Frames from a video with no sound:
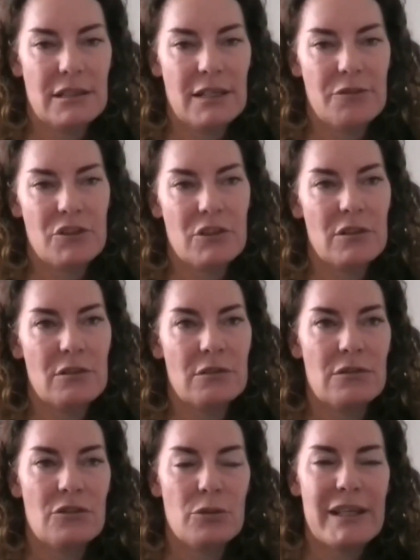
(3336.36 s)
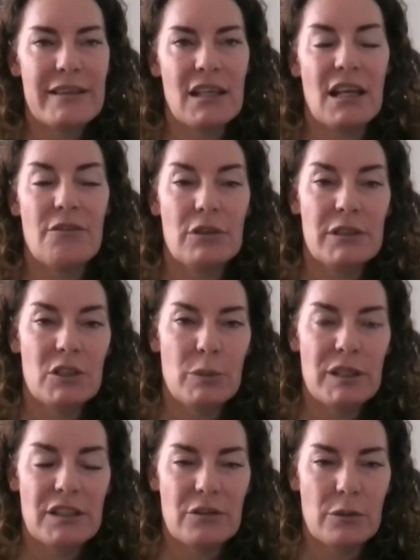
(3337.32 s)
have to tweak the cover a little
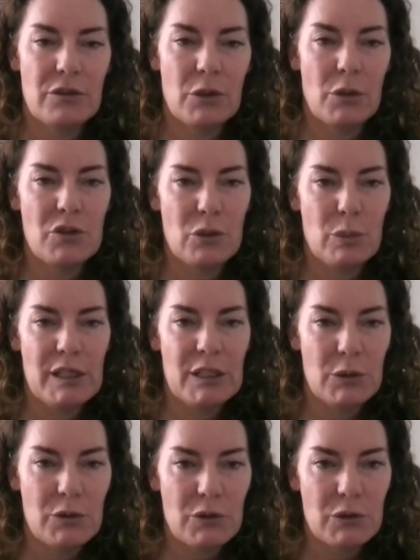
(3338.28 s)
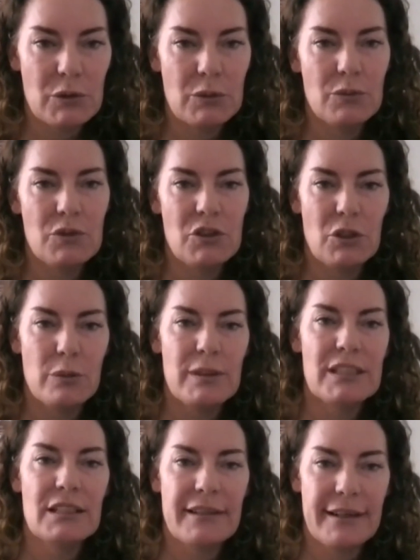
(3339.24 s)
bit so it's going to appeal to, you know what I
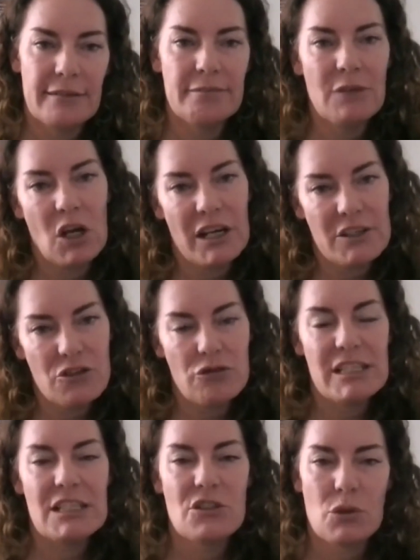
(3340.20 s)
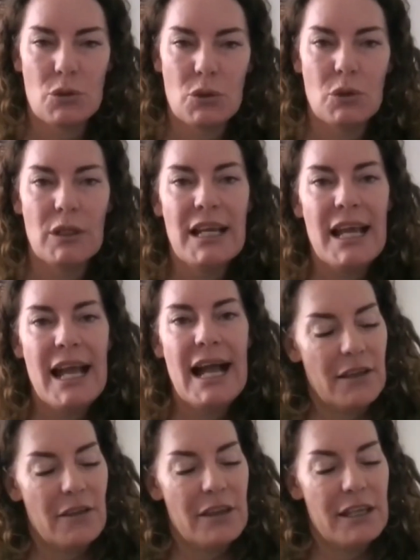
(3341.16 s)
mean, like high street.
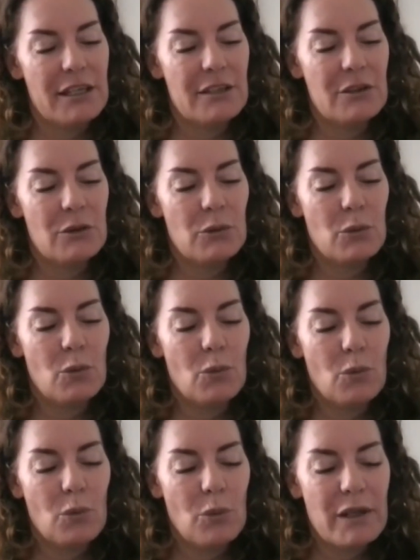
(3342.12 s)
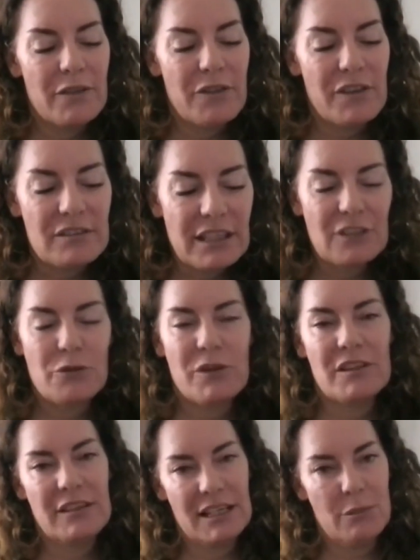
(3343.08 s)
And then if the sales for
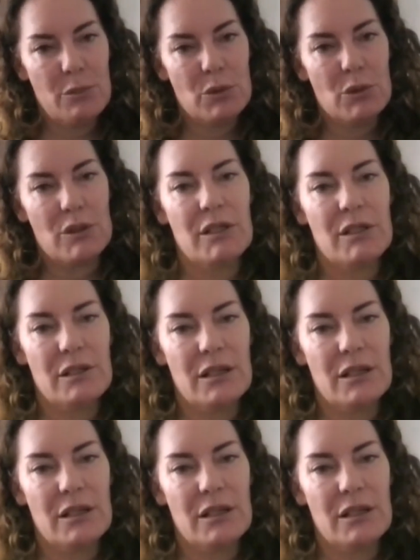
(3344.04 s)
the second book